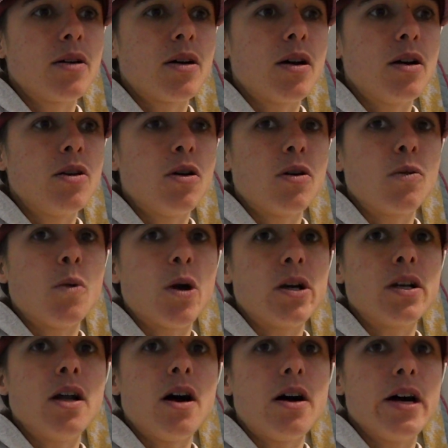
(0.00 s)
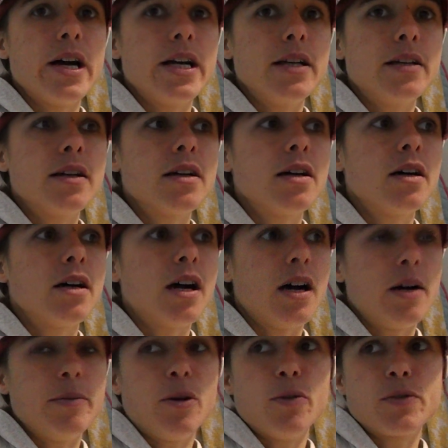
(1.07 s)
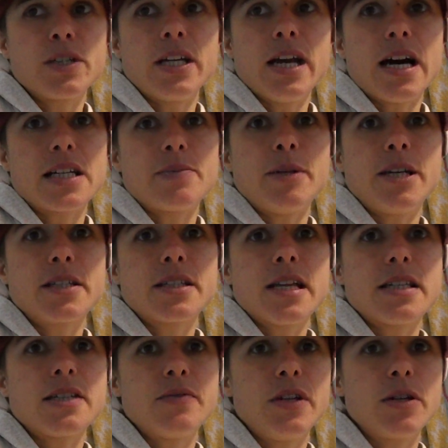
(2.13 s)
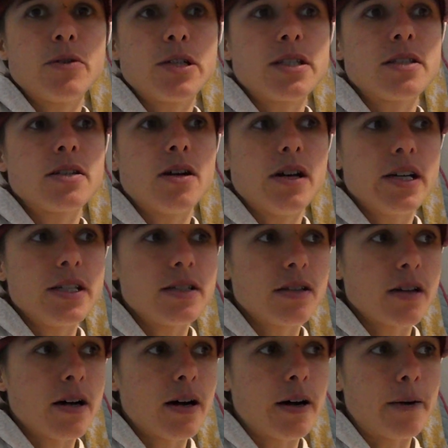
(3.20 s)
along one line. Obviously, it has been extensively criticised.